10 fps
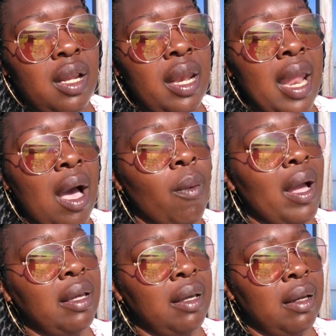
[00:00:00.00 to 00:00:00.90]
Now
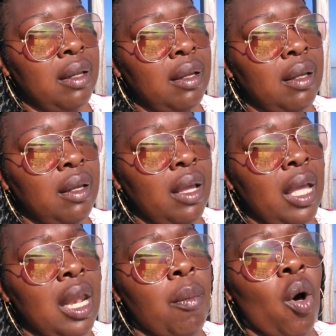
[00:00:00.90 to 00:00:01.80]
I get it.
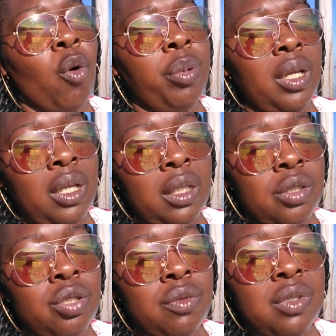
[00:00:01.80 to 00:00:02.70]
And I'm opening
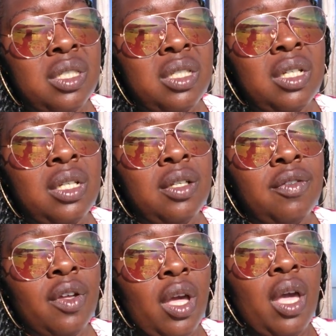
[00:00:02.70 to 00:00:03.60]
to
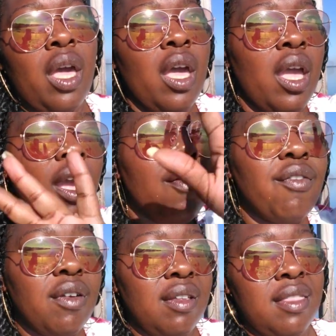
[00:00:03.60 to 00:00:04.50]
receive
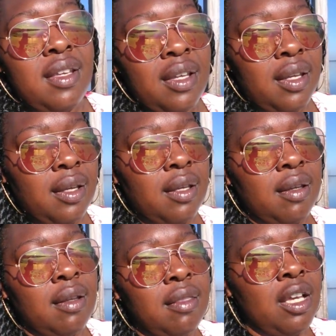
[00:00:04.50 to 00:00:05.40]
everything
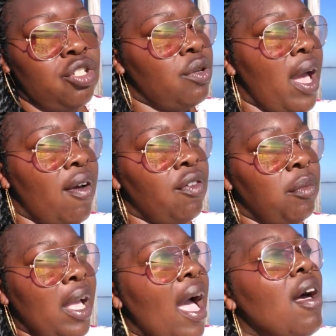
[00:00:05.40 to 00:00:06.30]
that you have for
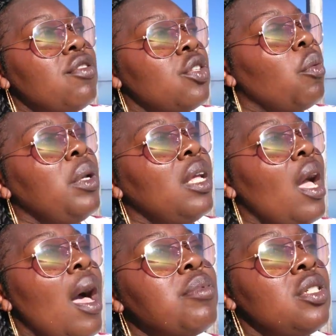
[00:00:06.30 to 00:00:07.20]
me. I have so many
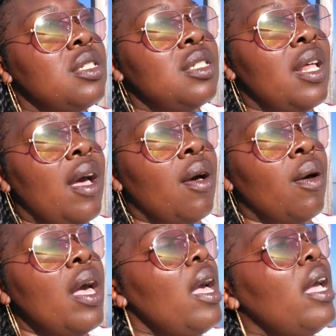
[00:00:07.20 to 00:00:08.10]
options now,
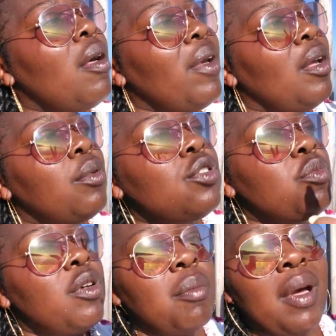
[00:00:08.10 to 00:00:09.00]
and I'm able
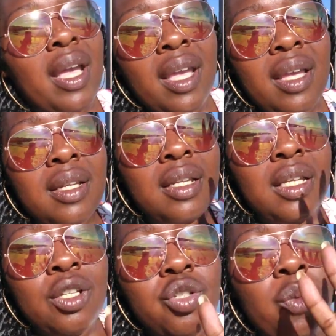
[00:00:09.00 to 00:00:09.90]
to put my hand in
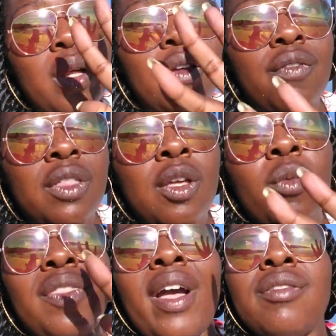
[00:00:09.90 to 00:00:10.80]
each one of them
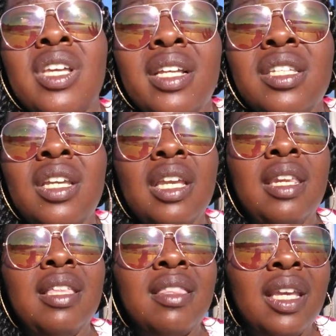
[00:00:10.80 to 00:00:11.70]
without tainting
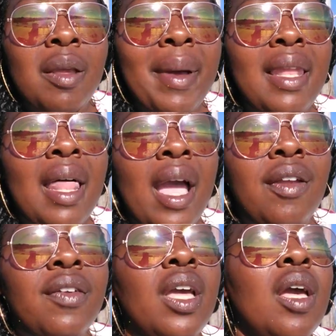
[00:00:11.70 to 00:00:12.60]
anything in my
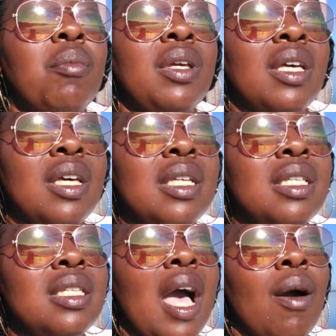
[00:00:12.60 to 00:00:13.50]
life
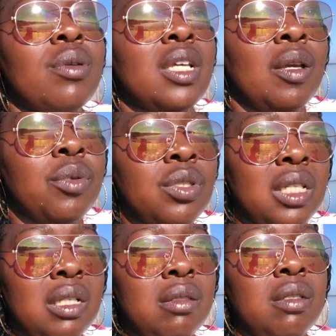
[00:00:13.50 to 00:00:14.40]
because I was able
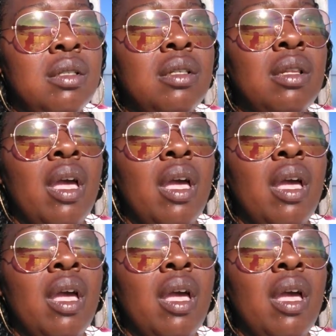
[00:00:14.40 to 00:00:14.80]
to listen